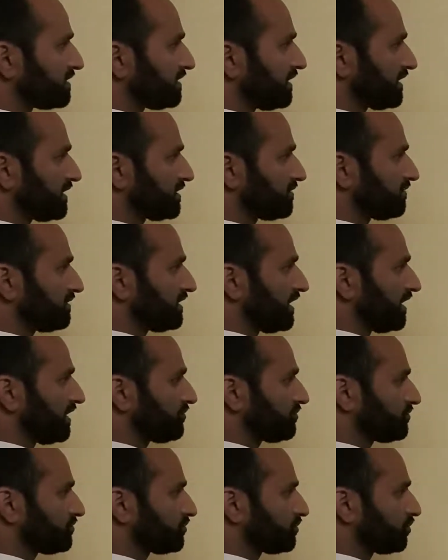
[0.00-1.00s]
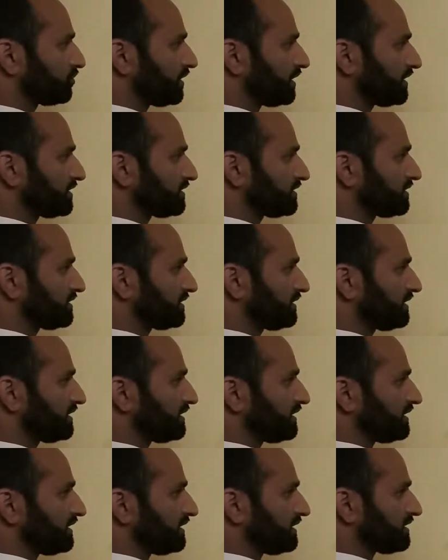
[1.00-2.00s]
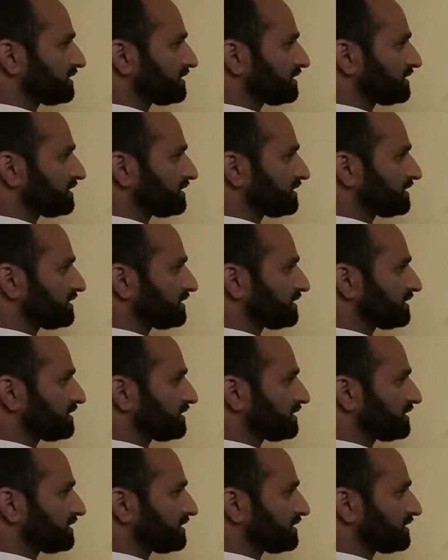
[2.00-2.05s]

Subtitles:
Actually, I had to show that C